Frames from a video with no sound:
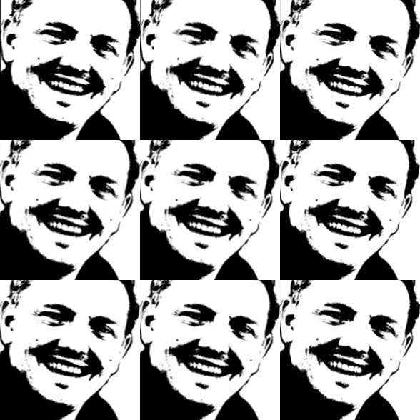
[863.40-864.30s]
We
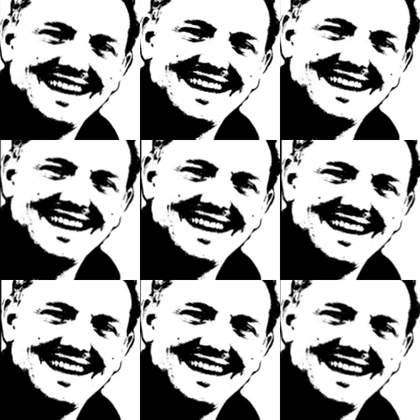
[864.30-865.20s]
both said this
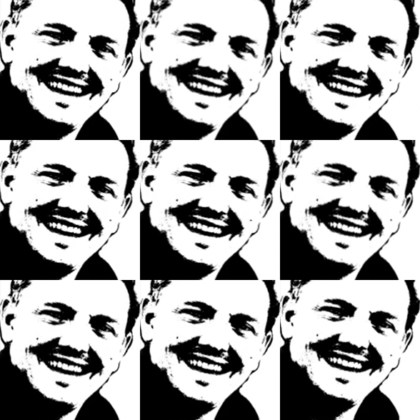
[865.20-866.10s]
you actually
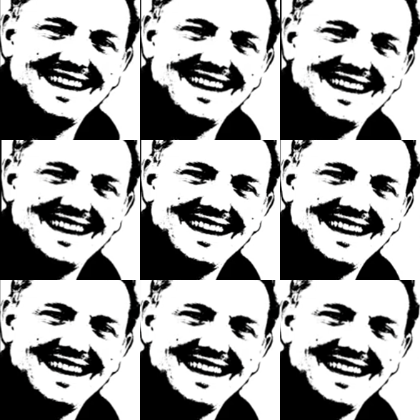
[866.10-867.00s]
said this on Sunday when
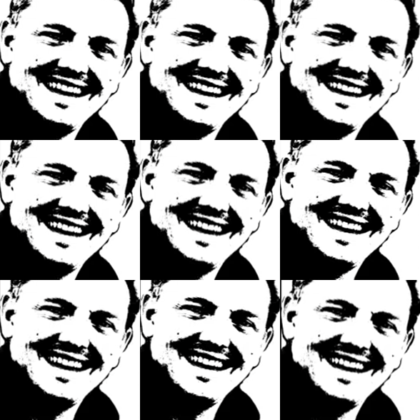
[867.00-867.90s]
you come around to watch
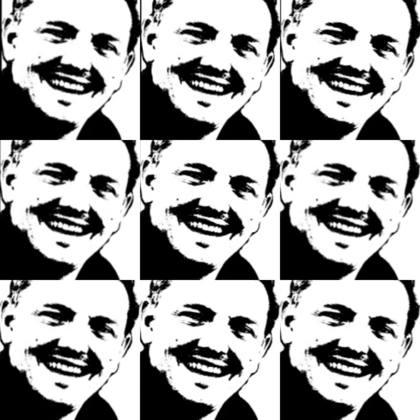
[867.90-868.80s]
the second
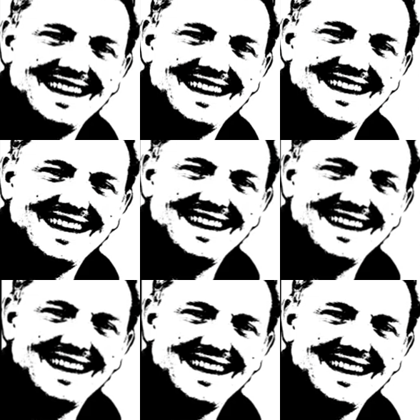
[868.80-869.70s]
race
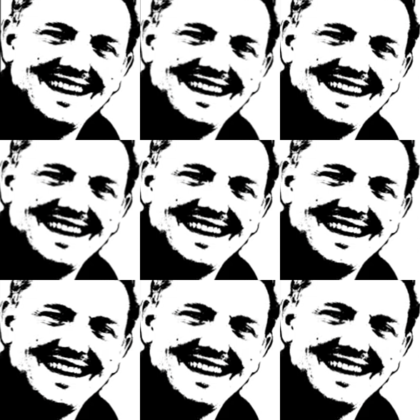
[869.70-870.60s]
of the
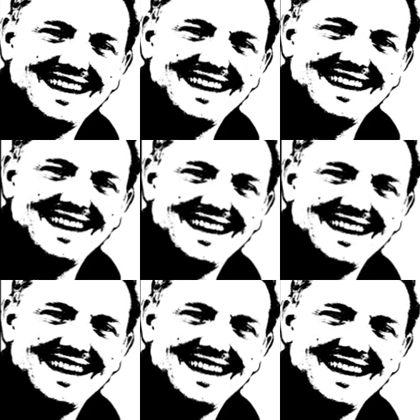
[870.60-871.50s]
supercars.
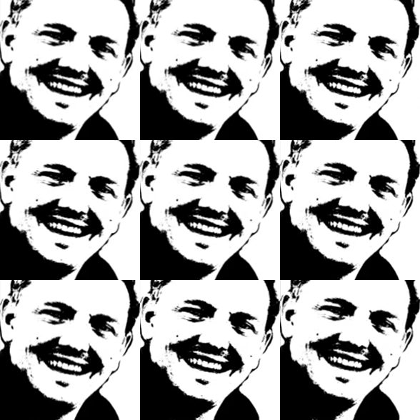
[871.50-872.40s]
If
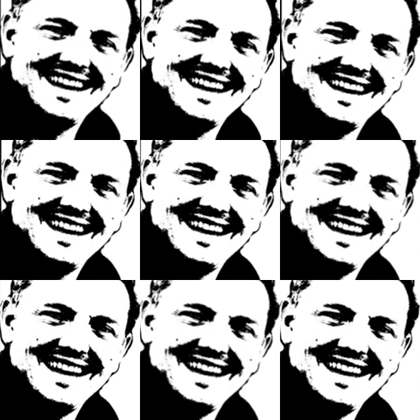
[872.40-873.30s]
a
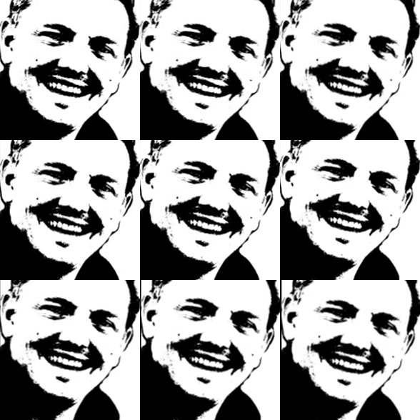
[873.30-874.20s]
driver jumped the
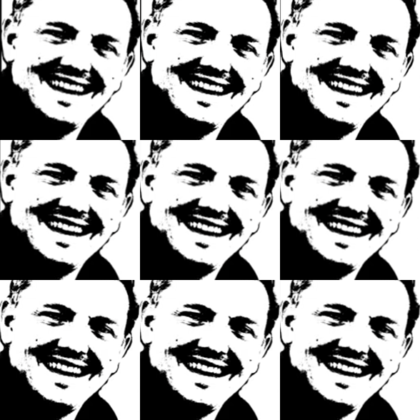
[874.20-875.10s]
start or messed up
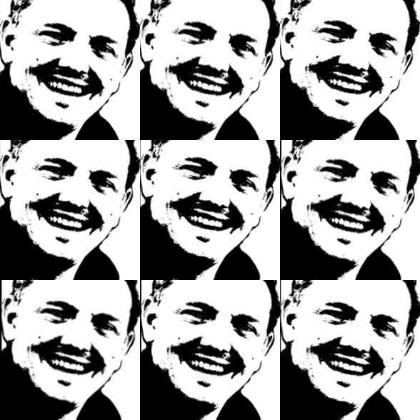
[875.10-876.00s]
the start that
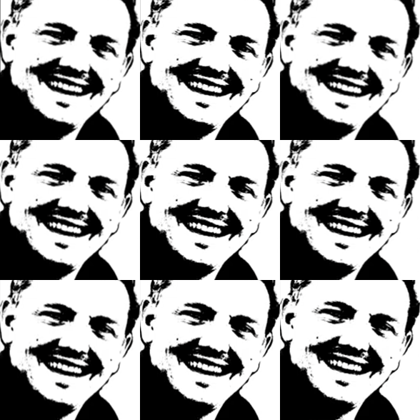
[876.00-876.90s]
bad, they'd have the
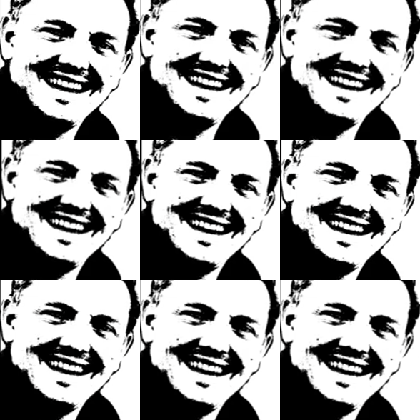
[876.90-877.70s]
rule book thrown at them.